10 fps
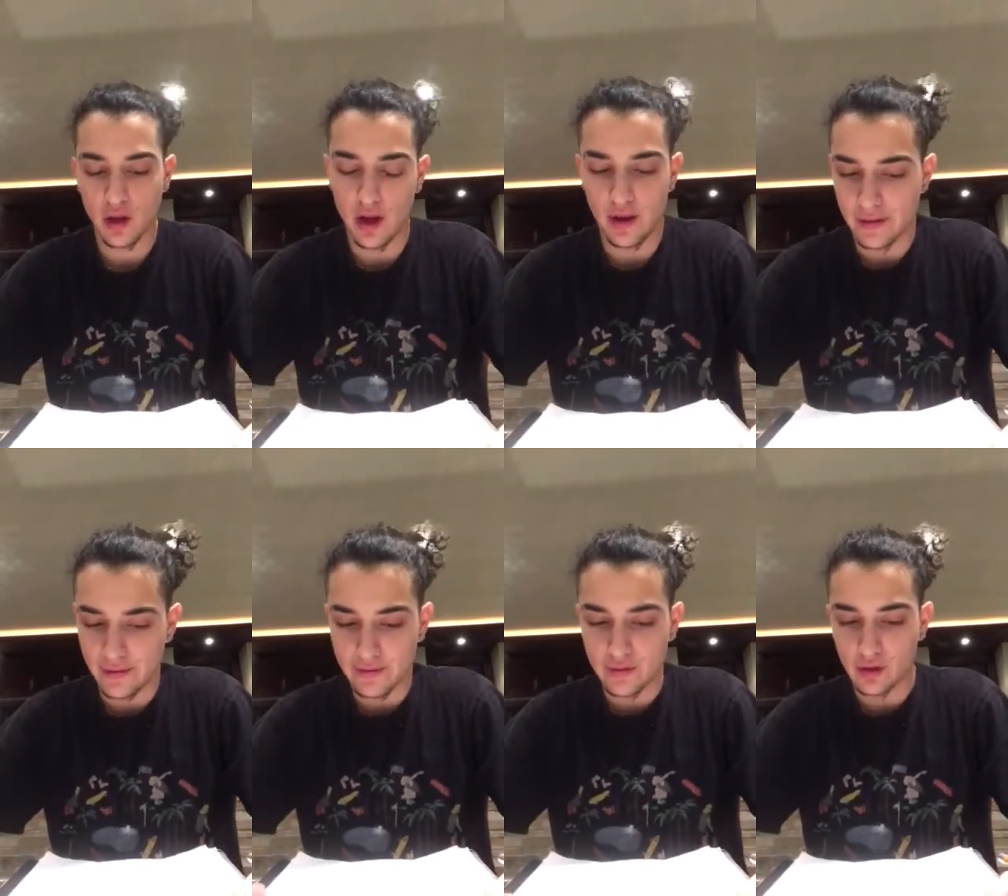
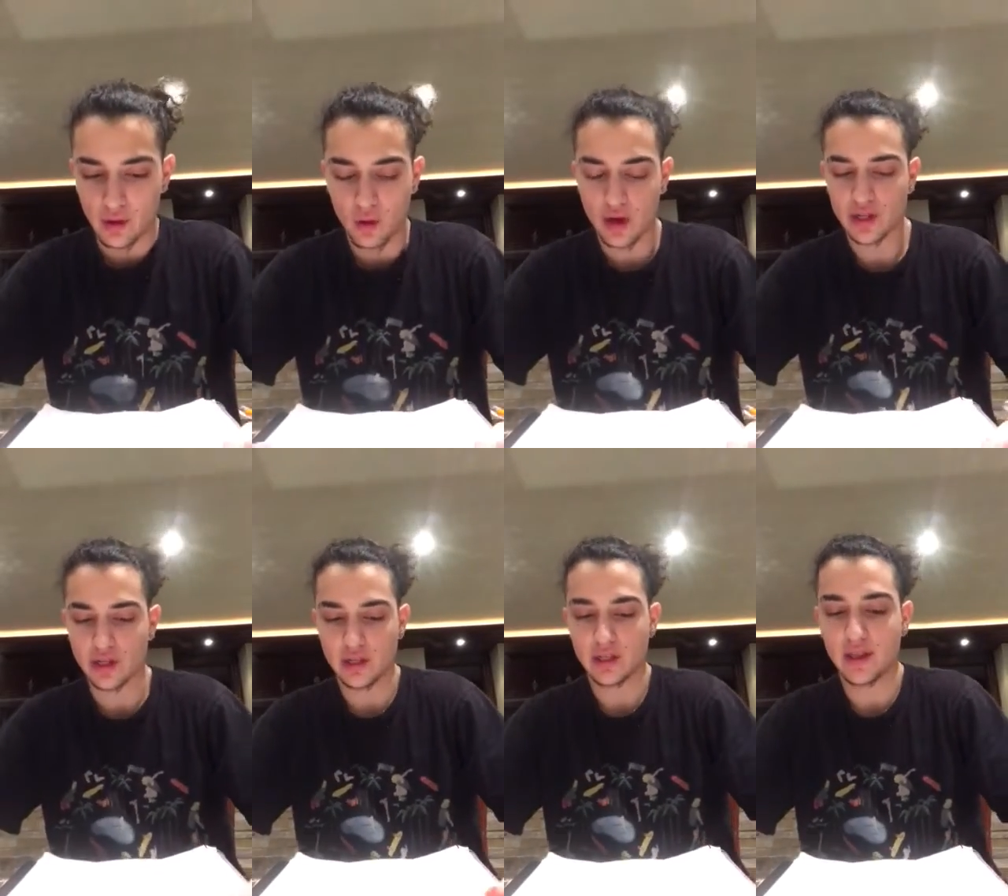and the
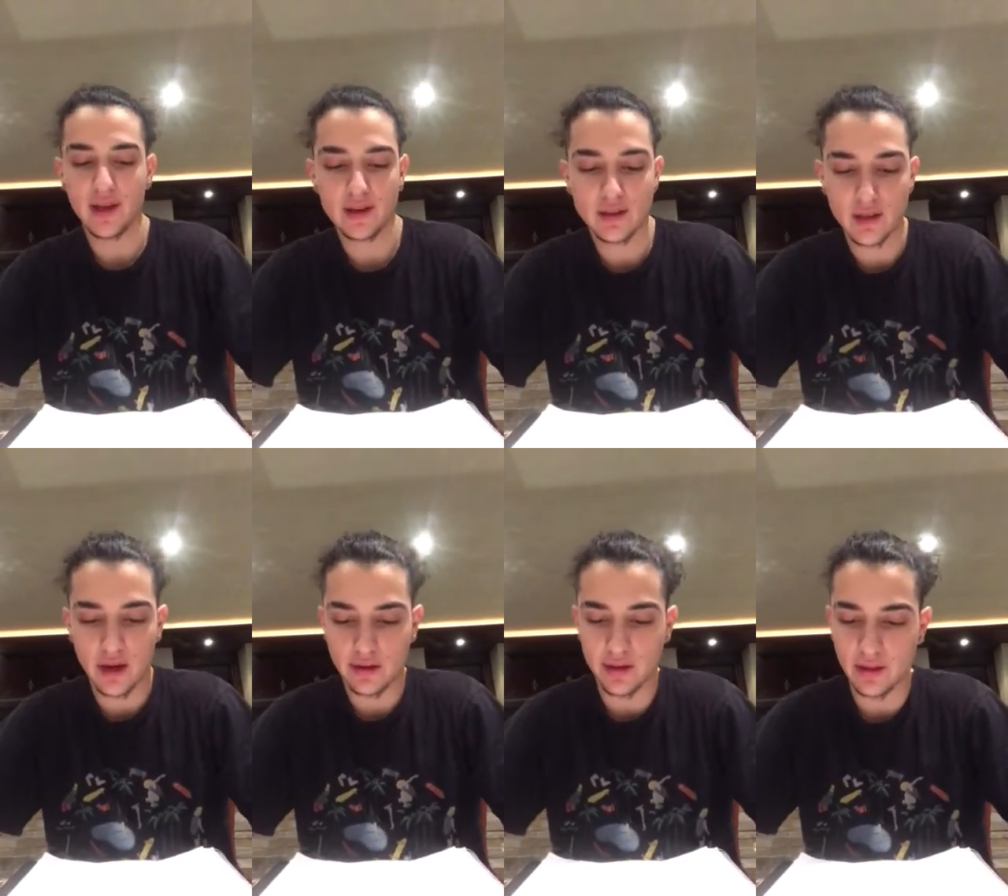question states
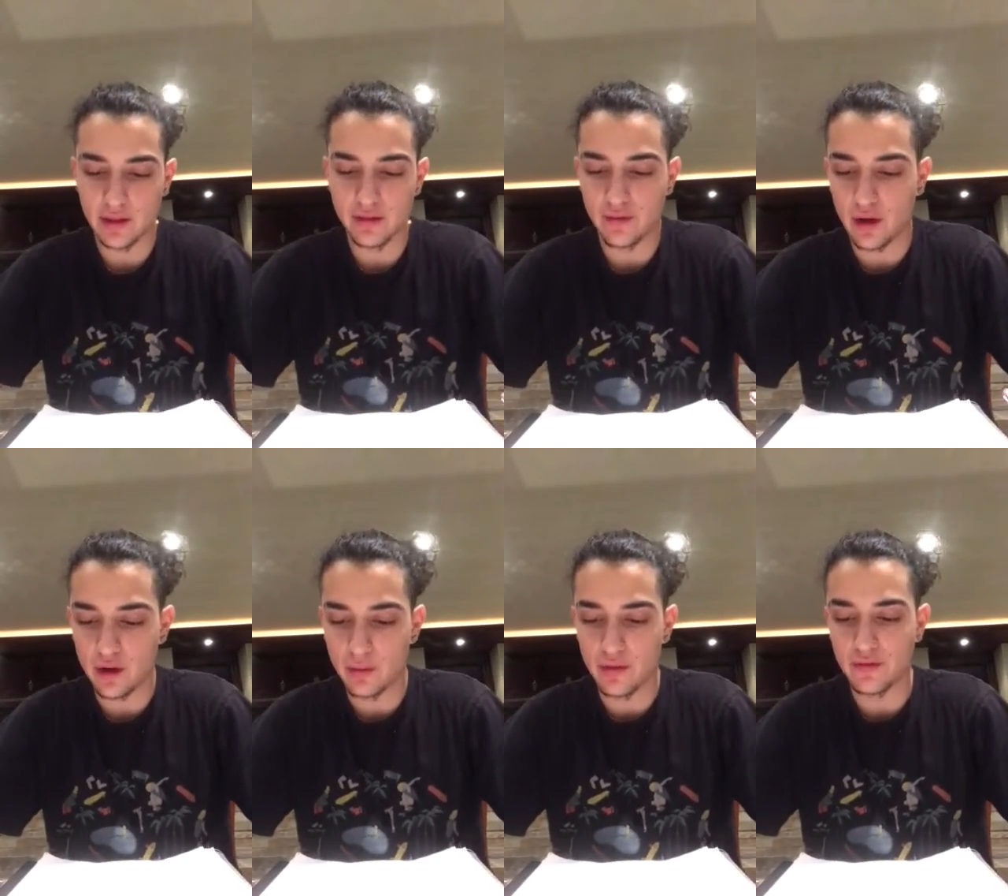calculate the
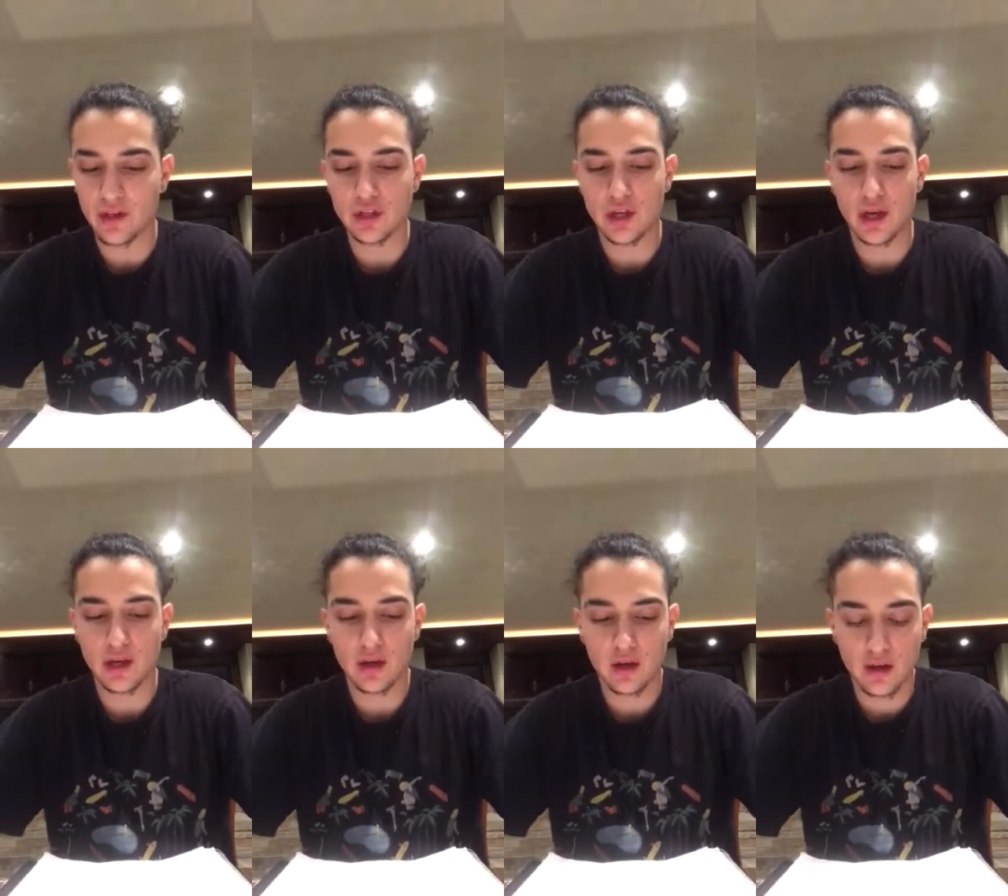volume of each
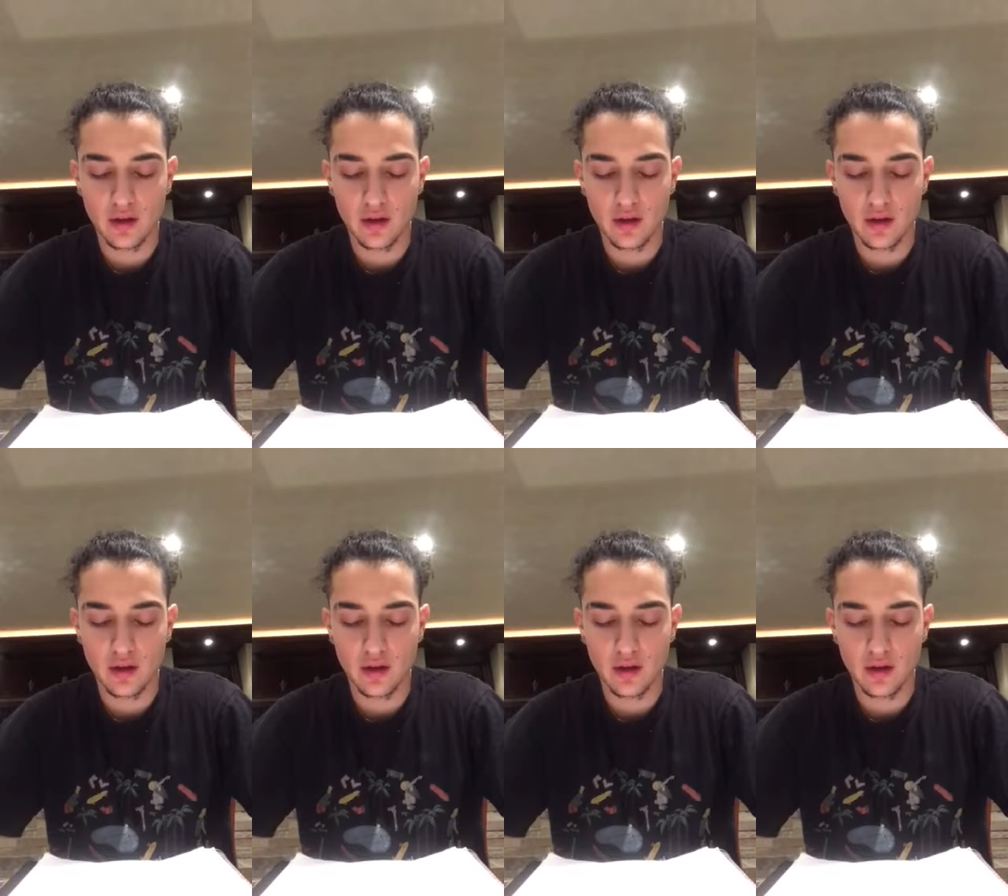cake.